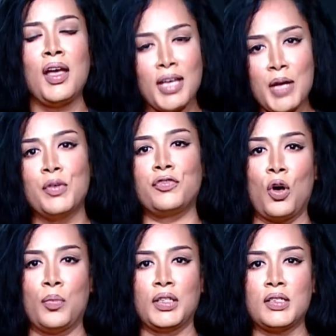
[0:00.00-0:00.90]
key
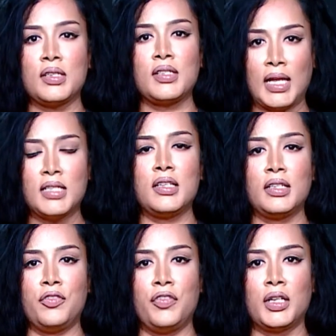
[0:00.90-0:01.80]
performances, and
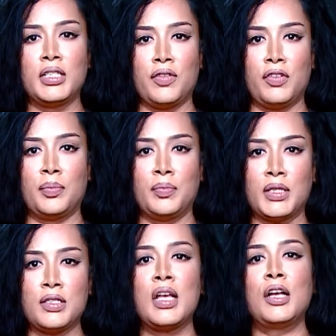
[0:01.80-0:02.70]
significant
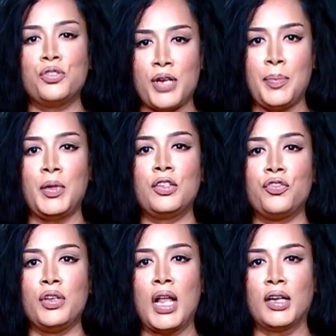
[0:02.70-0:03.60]
developments shaping the
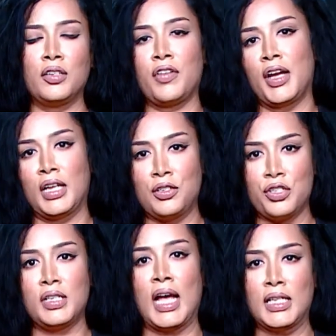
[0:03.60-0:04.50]
Sri Lankan
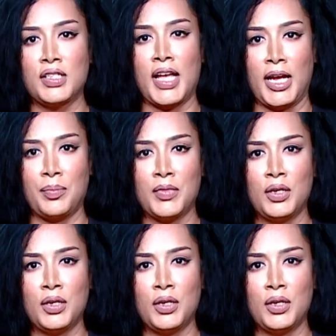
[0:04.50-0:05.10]
financial landscape.